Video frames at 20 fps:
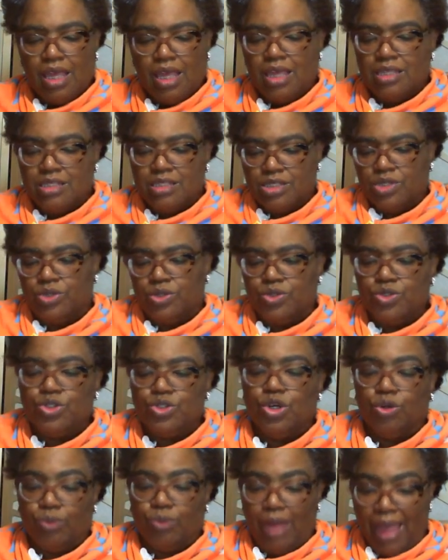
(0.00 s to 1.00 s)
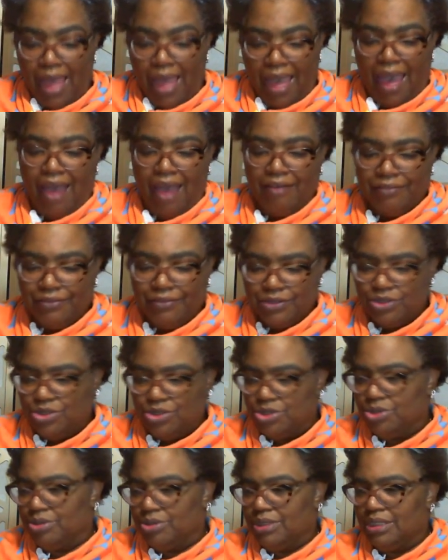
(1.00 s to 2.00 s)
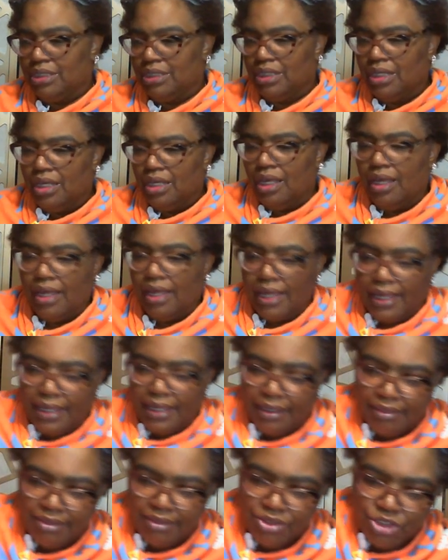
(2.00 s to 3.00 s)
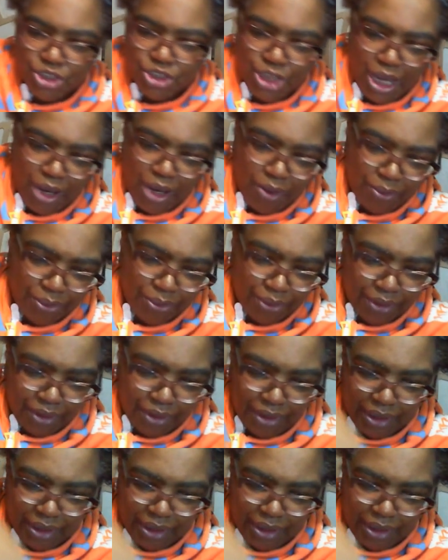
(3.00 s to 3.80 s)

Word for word: And so you don't have to do it in the shower,